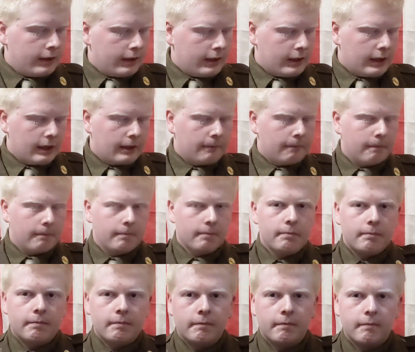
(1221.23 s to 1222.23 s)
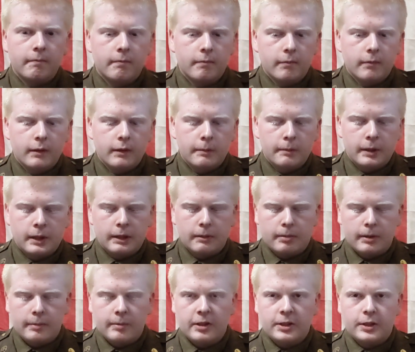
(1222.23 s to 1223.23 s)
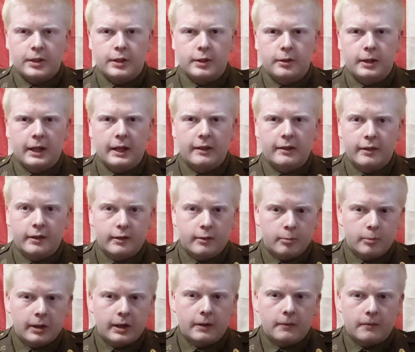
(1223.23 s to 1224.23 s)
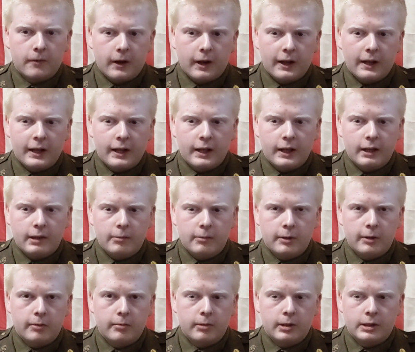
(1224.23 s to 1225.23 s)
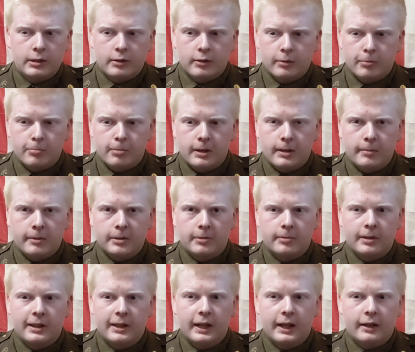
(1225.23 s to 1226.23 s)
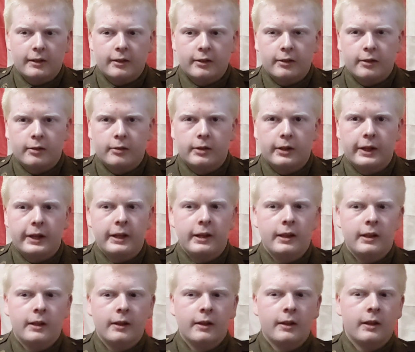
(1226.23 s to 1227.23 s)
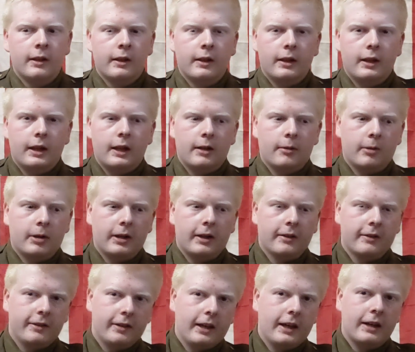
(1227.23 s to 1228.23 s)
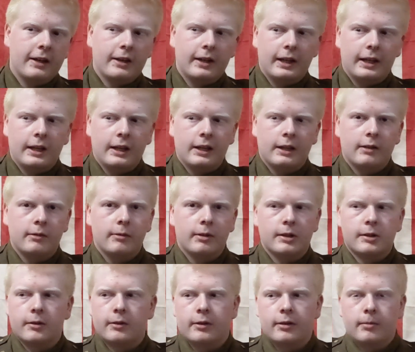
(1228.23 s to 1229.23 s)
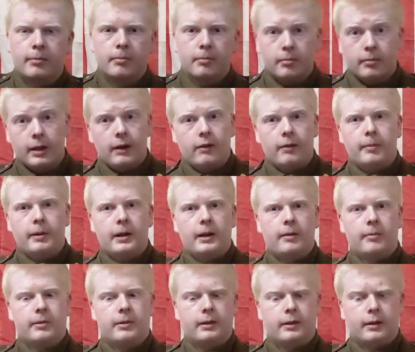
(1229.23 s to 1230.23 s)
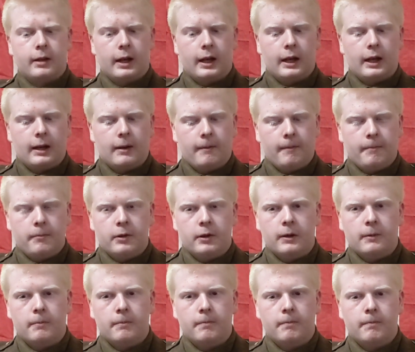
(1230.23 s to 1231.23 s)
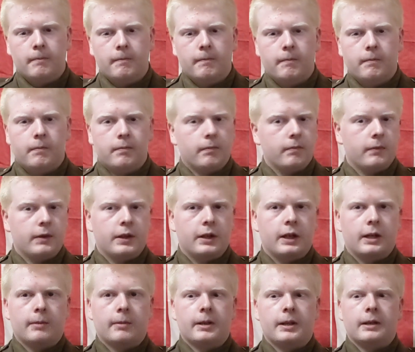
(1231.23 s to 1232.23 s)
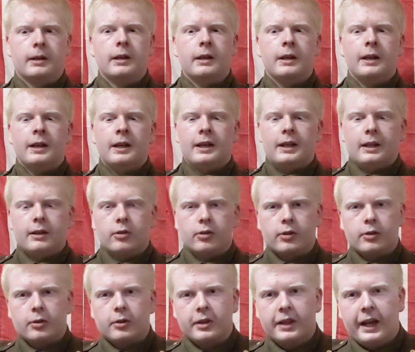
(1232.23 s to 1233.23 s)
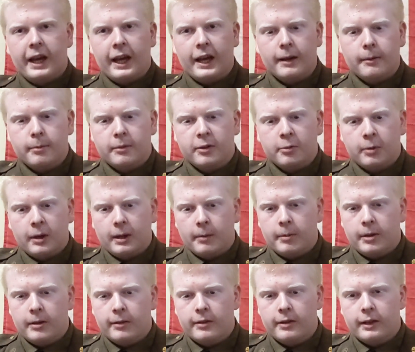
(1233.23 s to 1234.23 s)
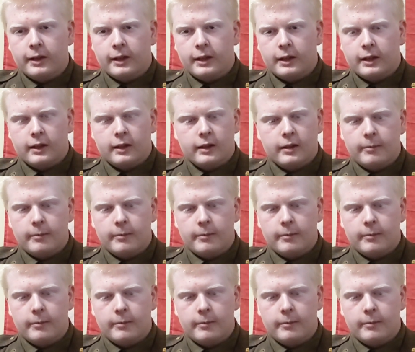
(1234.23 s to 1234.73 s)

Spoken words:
But pretty much the 2 dances, one on Friday, which was pretty much reenactors only, and one on Saturday, which was everybody would come, and it was cool. They had swing music.